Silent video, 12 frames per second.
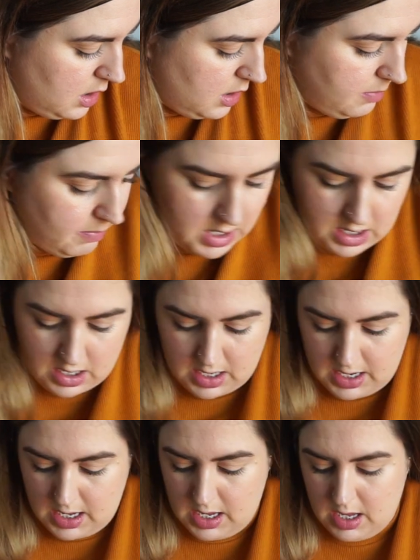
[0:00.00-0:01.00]
my
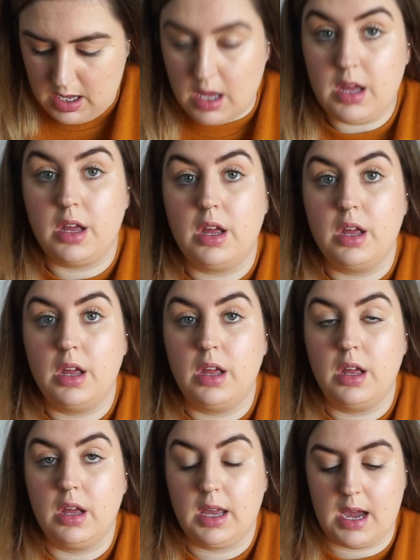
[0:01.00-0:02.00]

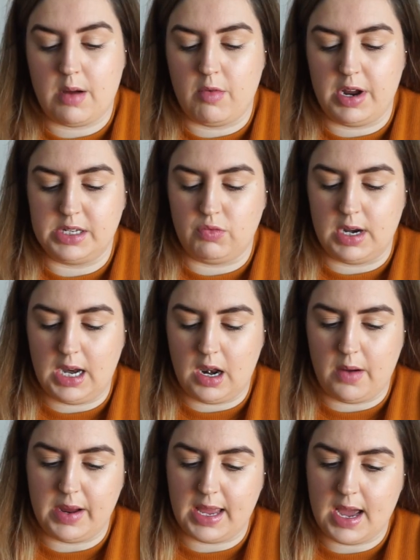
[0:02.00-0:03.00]
camera is really low
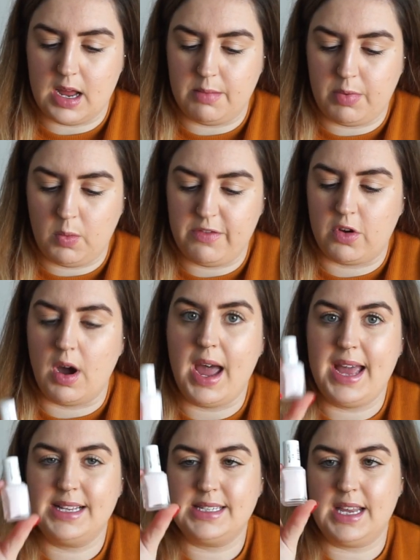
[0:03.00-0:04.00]
again, but we've got
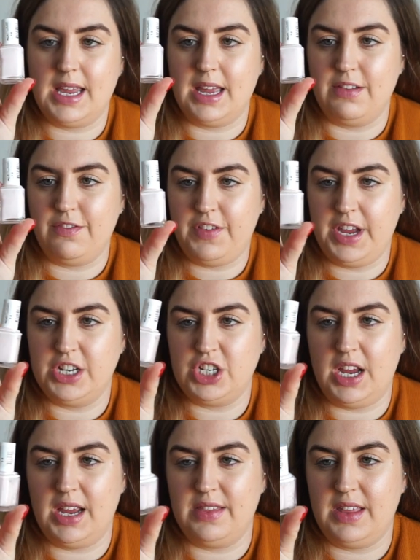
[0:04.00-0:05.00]
Essie in
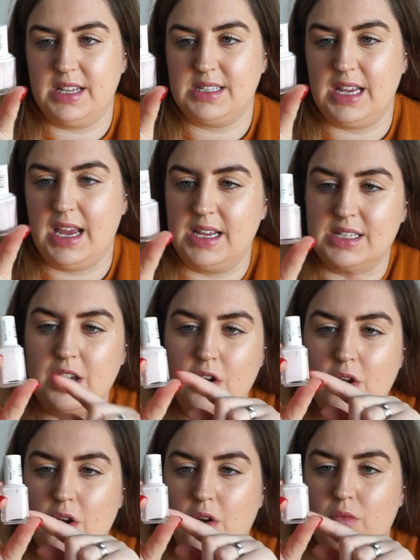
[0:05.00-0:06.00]
Fiji. This is
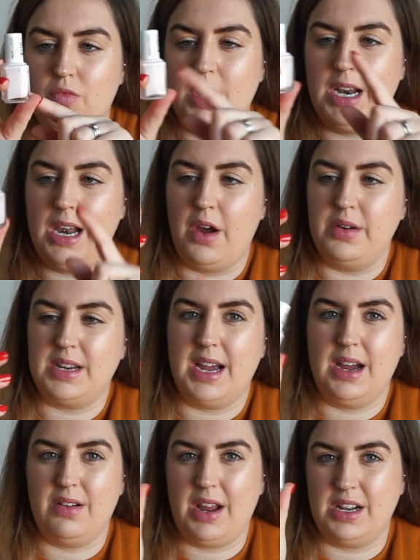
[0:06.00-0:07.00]
really low
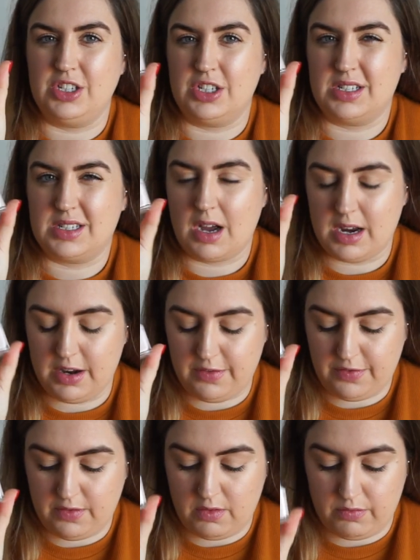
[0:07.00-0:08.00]
down and just kind of
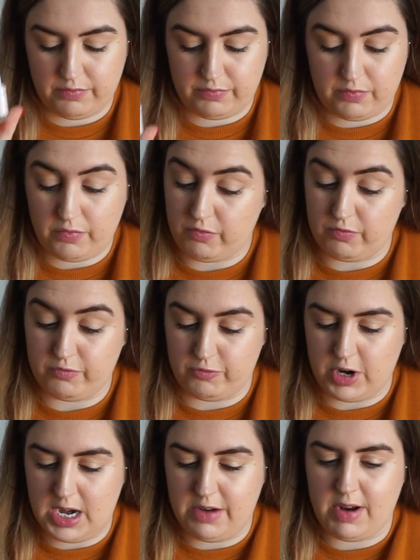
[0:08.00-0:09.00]

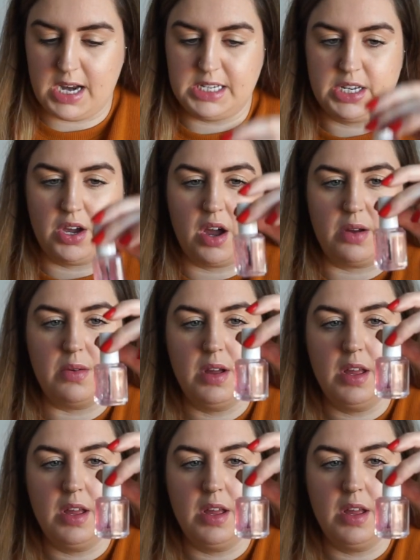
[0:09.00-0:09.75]
really ready to go.